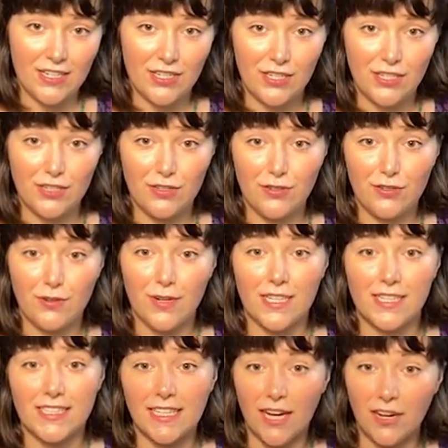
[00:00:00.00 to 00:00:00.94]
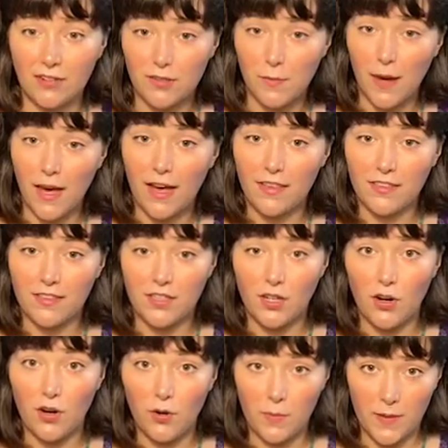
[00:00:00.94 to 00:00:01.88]
do a sound bath to
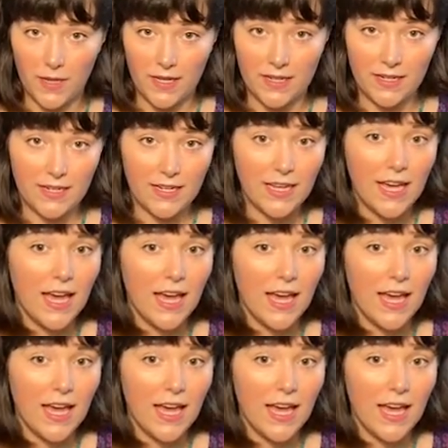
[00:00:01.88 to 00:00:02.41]
open,